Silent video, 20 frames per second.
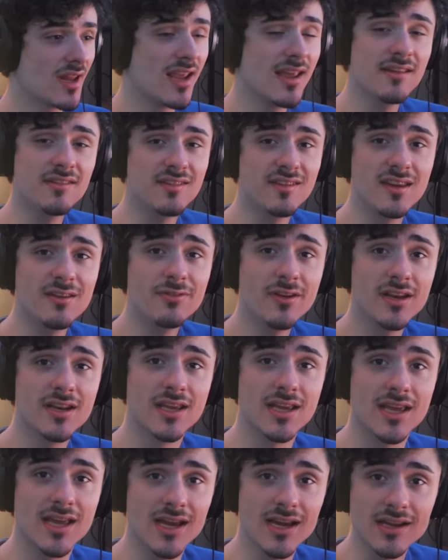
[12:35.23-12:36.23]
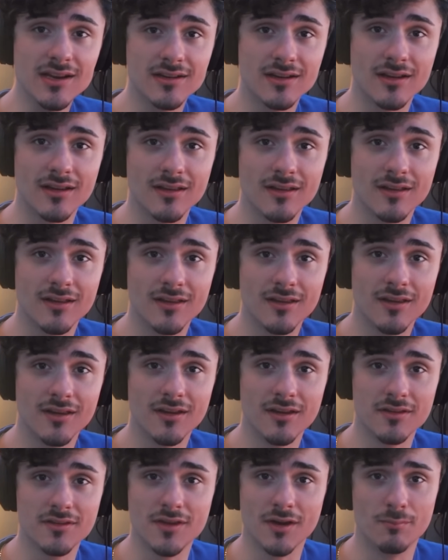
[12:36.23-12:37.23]
It's even in
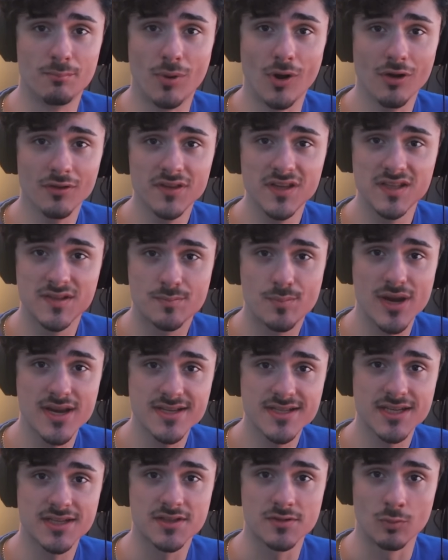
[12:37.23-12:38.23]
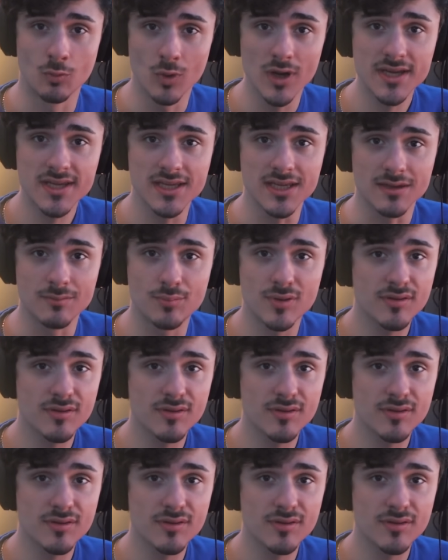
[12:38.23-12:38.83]
the Baldi's Basics wiki,